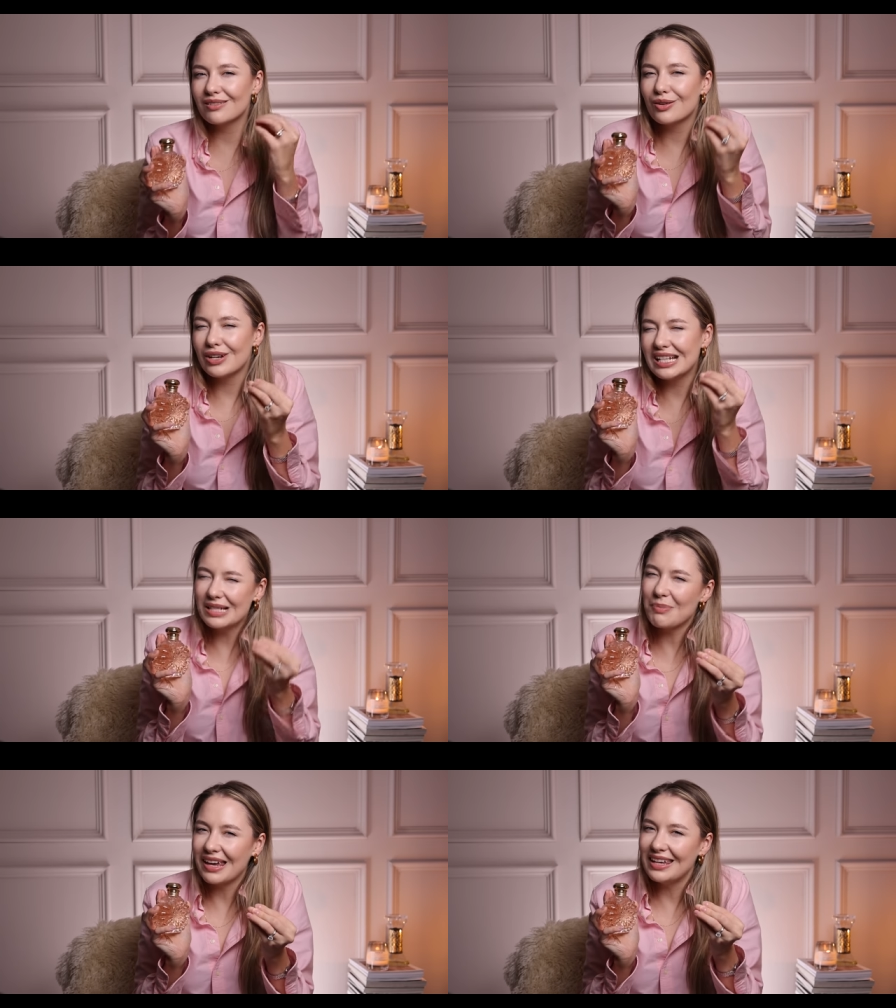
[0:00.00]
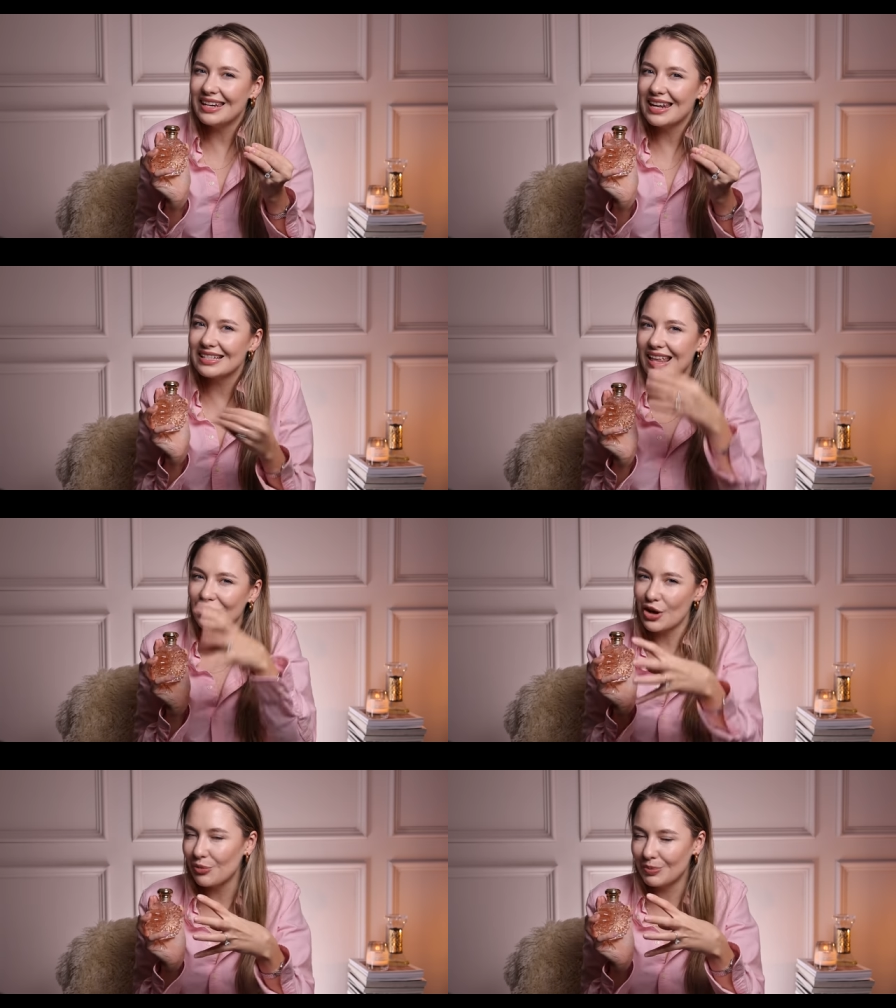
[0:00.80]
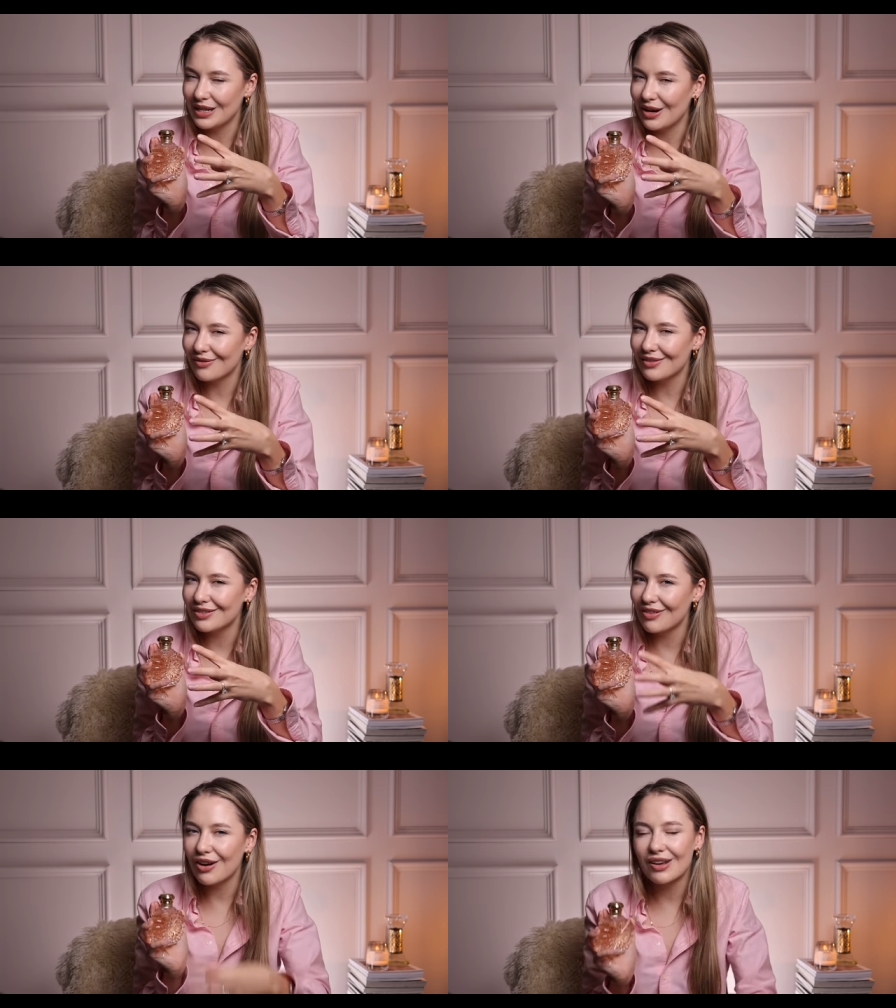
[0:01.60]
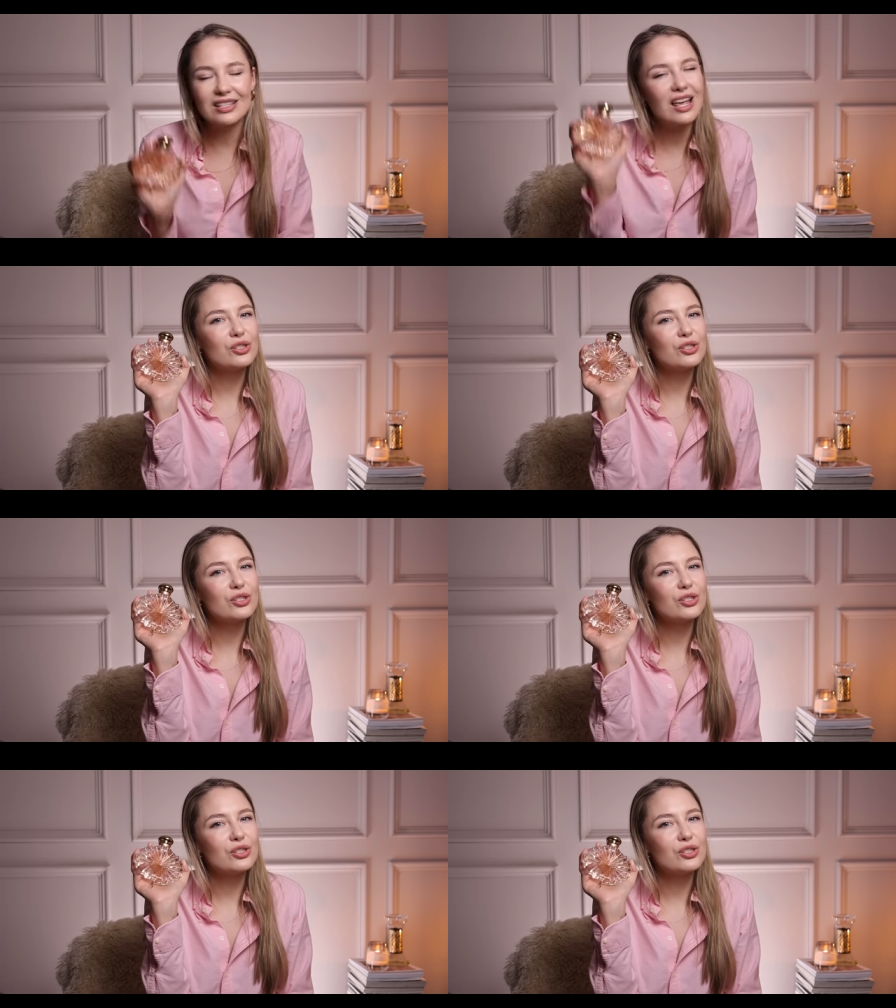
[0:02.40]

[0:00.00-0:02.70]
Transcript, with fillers: the green spikiness and the opening of this fragrance.